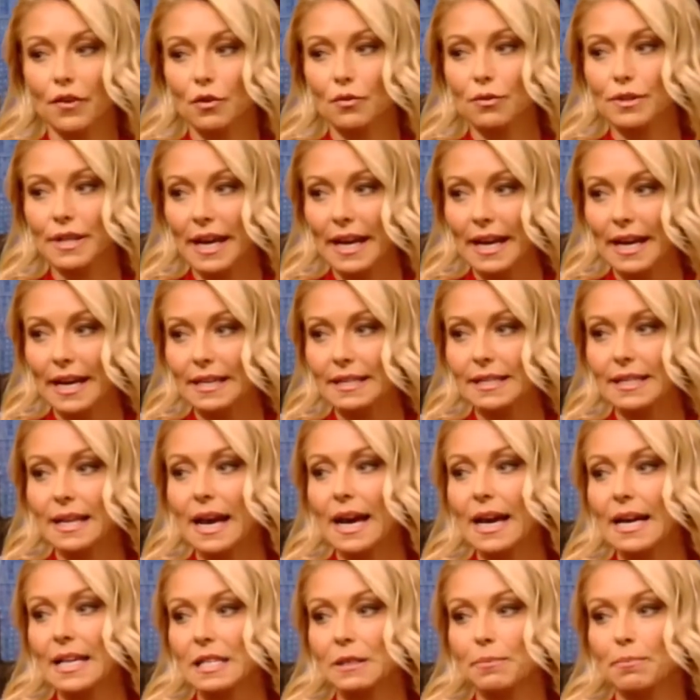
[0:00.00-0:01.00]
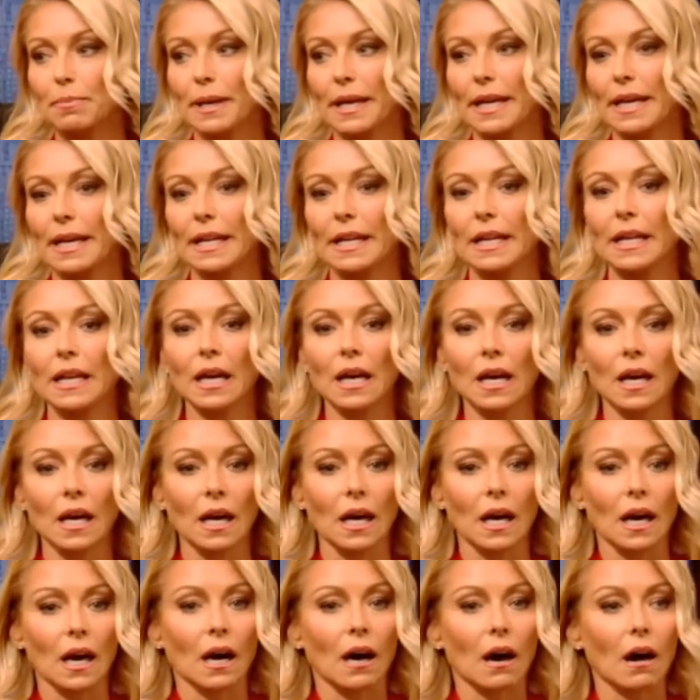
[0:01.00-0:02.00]
to her show but not Ripa, who took great
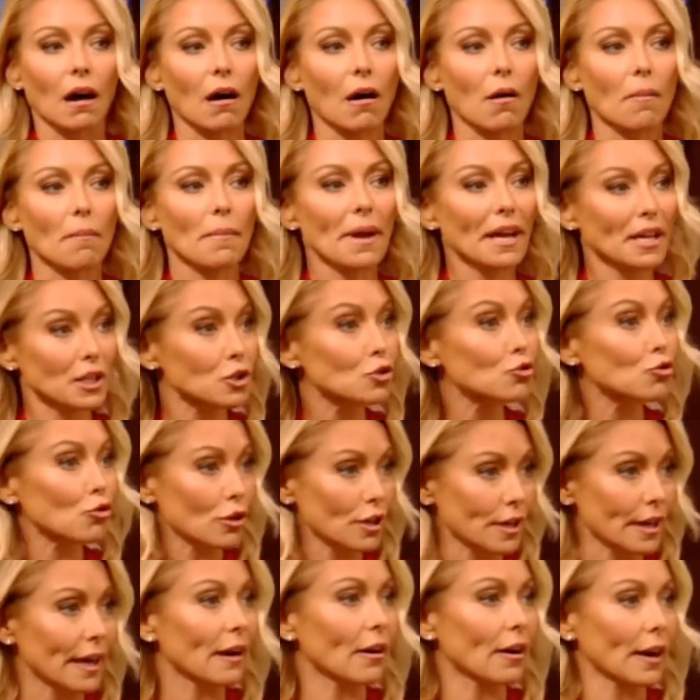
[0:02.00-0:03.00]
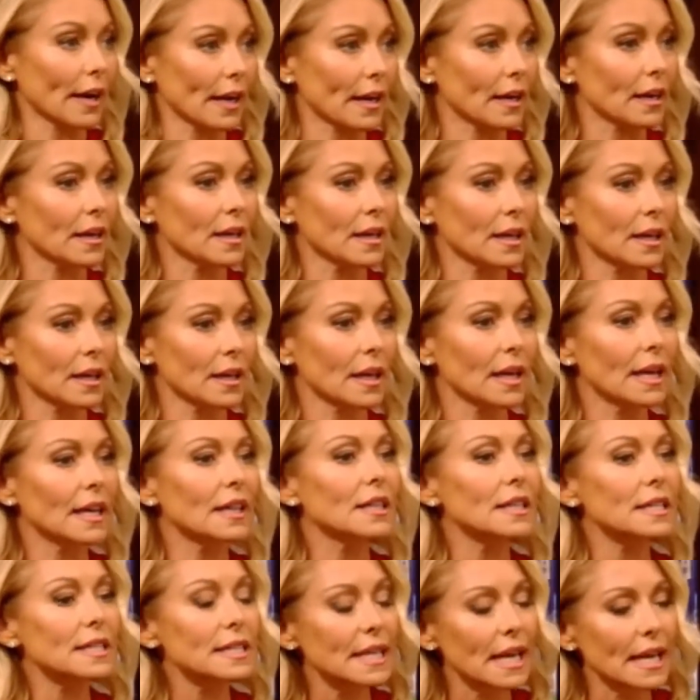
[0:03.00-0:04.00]
offense to this and assumed that Ellen was
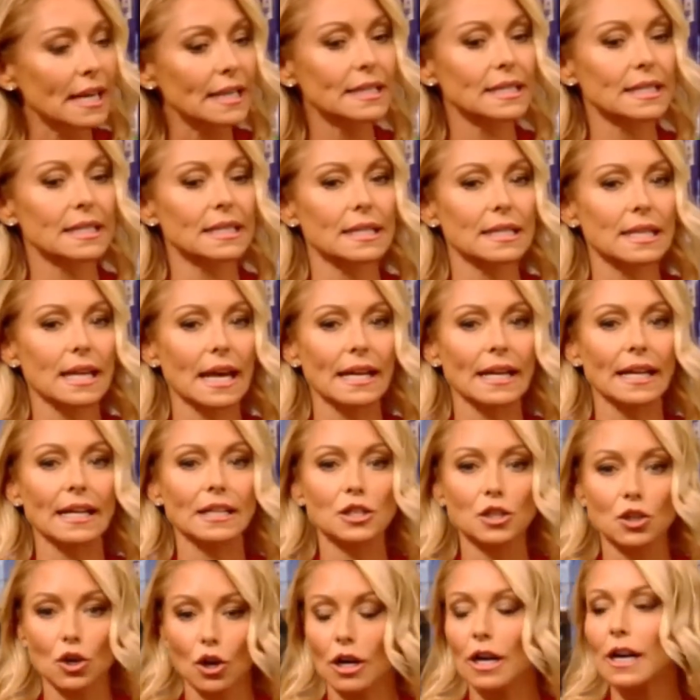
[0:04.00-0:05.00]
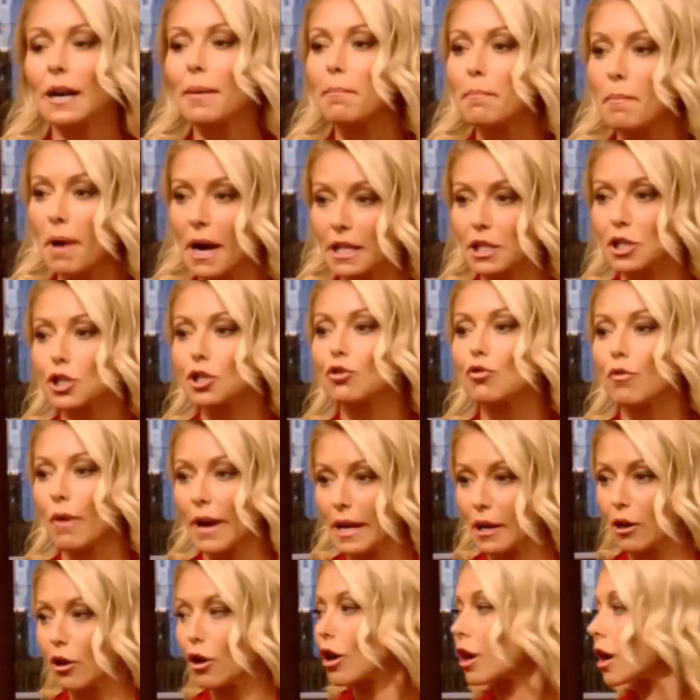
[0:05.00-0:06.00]
bullying her. Honestly, it was kind of mean for
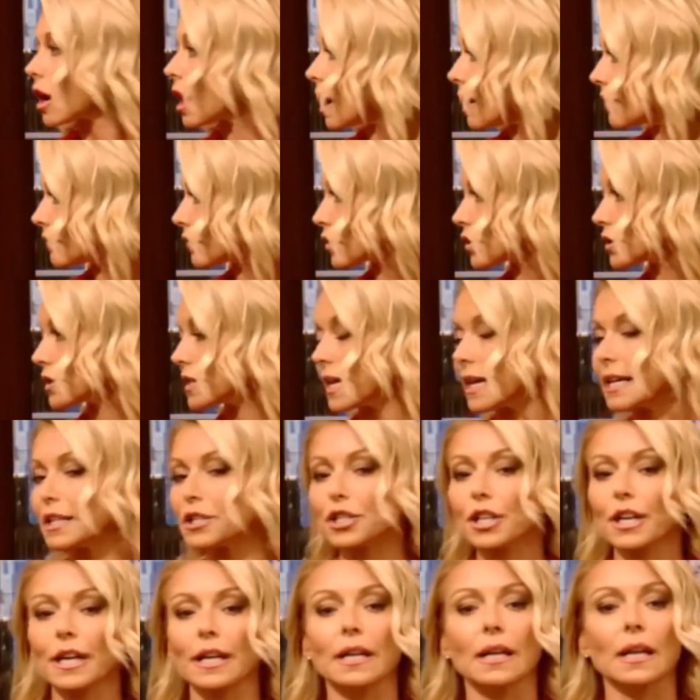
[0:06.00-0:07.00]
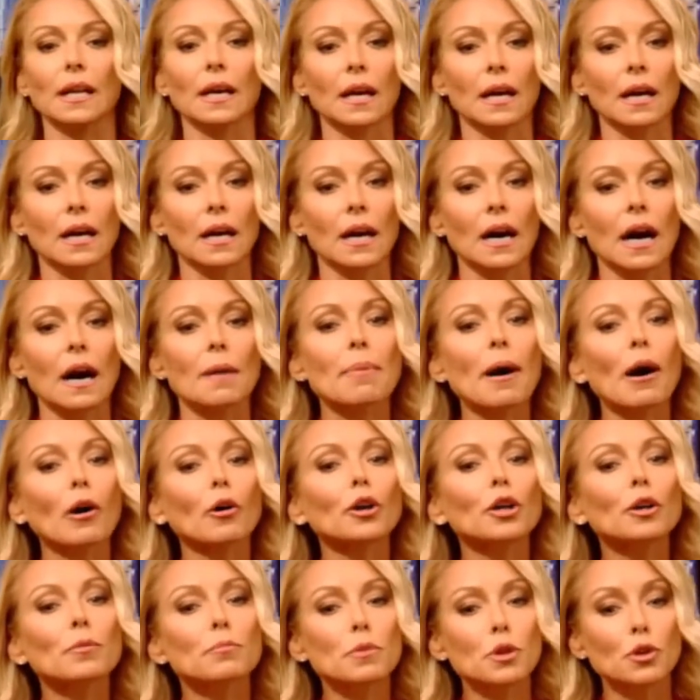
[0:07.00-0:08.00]
Ellen not to give up Ripa an invite. Eventually,
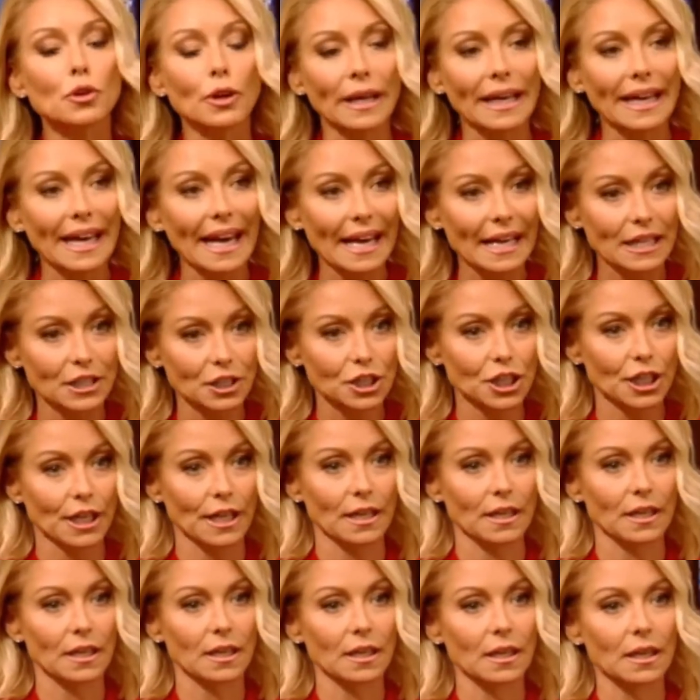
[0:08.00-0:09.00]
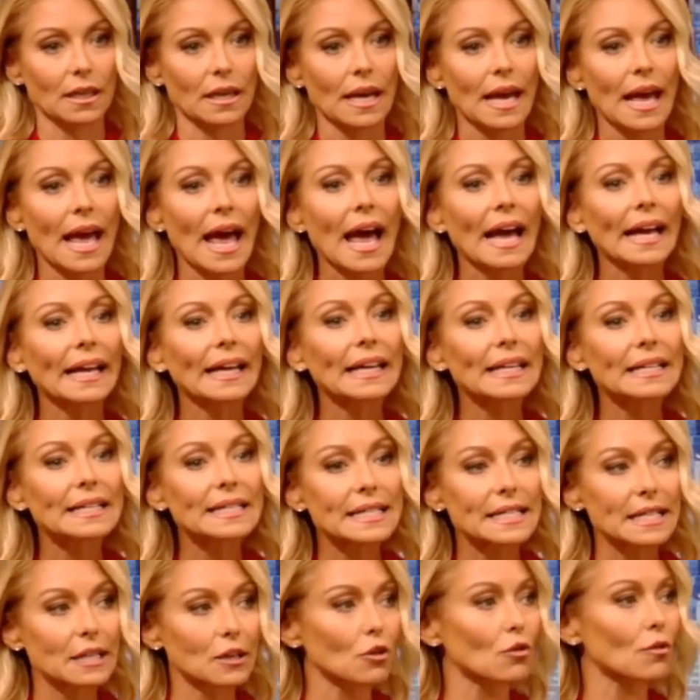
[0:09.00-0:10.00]
she invited her co-host. We're with
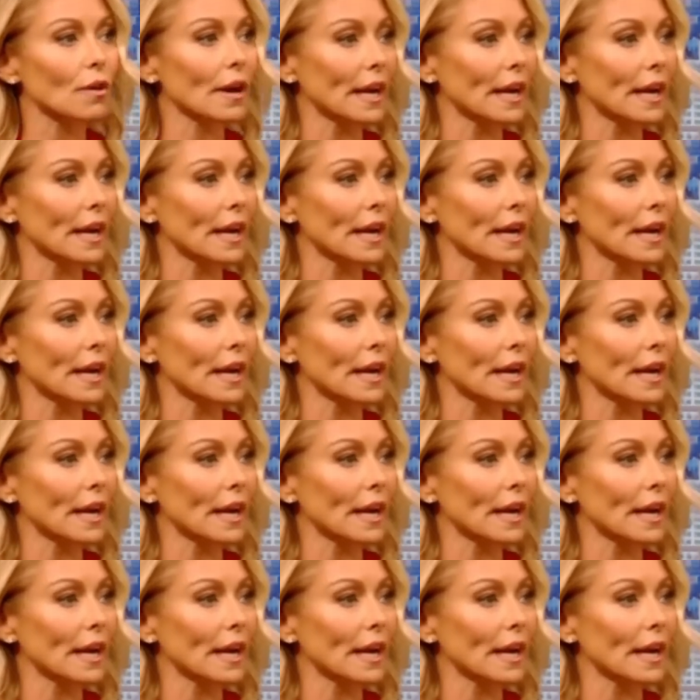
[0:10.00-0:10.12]
Kelly Ripa